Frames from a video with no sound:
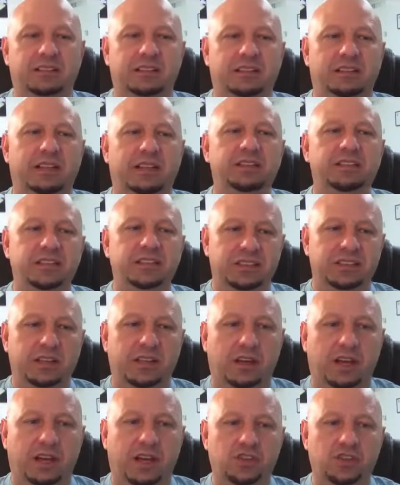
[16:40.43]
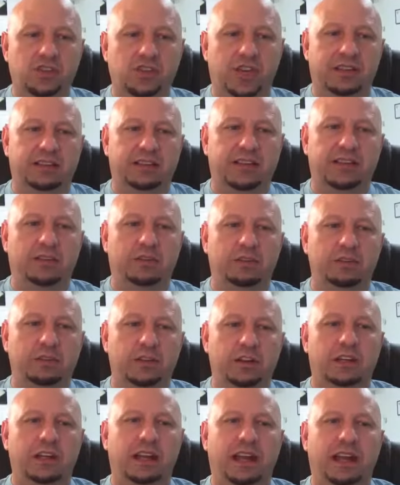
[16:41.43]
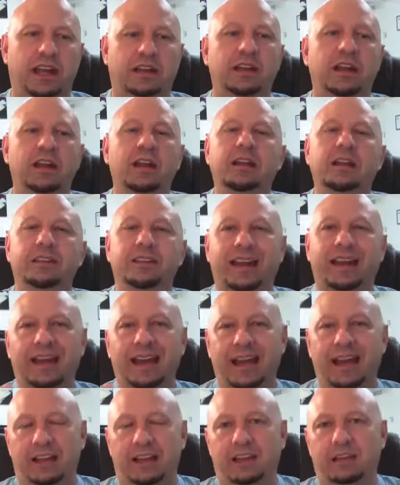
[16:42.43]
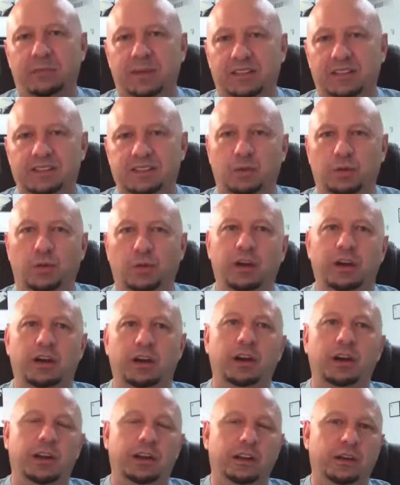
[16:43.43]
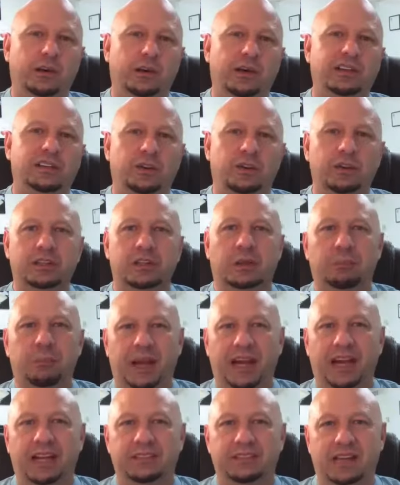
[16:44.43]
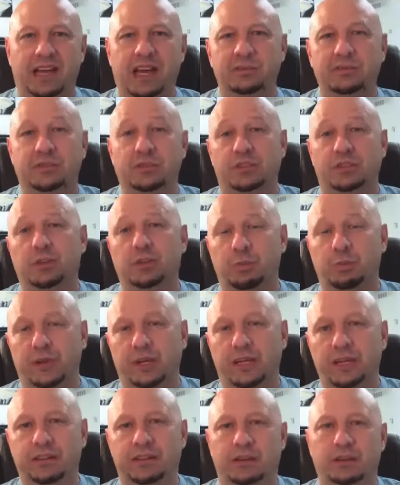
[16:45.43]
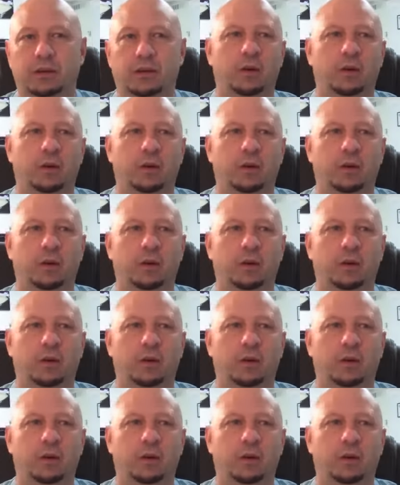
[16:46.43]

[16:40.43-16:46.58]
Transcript: And this is a gut check that you look at the elements to where, you know what, during the bad times would you be there?